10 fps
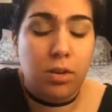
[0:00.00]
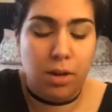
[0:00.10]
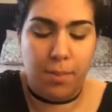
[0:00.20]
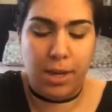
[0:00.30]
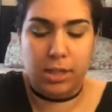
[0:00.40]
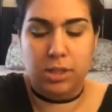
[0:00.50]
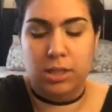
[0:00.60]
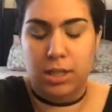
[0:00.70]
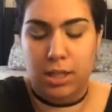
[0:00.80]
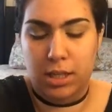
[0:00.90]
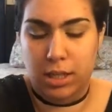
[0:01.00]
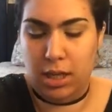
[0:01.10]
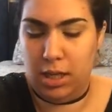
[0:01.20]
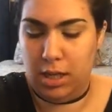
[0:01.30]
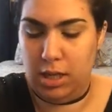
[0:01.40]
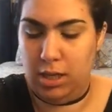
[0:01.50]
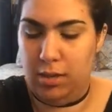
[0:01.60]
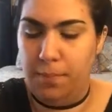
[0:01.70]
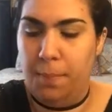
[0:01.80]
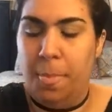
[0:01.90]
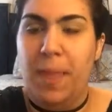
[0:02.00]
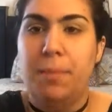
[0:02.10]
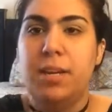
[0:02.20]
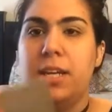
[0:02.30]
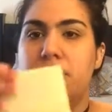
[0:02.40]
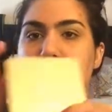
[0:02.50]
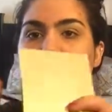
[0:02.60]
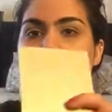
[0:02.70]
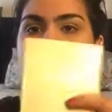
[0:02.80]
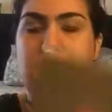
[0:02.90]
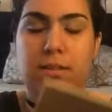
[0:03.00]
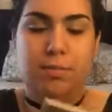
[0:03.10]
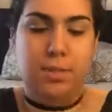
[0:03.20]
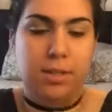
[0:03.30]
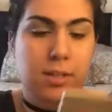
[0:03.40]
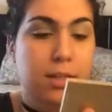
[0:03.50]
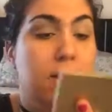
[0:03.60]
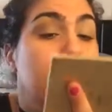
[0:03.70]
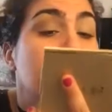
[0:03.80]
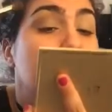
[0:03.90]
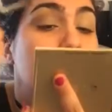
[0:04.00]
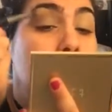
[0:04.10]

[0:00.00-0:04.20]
you know what, I'm actually going to get I'm going to use this Stila mirror